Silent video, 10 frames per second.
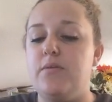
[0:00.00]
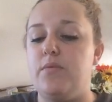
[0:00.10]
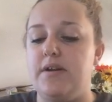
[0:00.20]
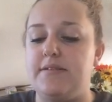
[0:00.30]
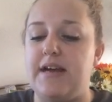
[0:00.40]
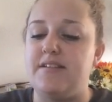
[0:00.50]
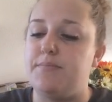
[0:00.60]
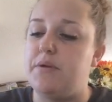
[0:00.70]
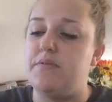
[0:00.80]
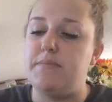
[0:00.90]
one was, I
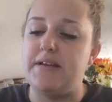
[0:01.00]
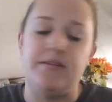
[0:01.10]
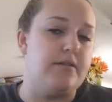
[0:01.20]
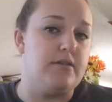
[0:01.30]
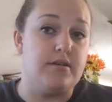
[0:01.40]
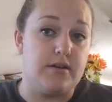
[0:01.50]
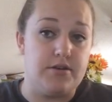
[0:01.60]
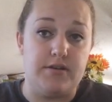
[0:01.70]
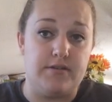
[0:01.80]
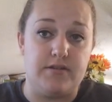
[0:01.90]
split with my sister
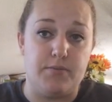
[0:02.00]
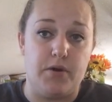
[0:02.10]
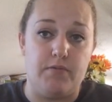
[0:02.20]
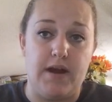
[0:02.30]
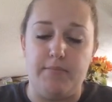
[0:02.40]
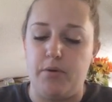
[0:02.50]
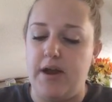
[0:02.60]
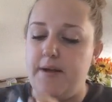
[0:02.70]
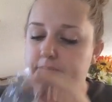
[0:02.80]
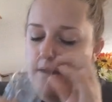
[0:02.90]
because she's a spoiled rotten
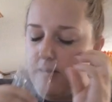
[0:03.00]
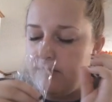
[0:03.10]
brat.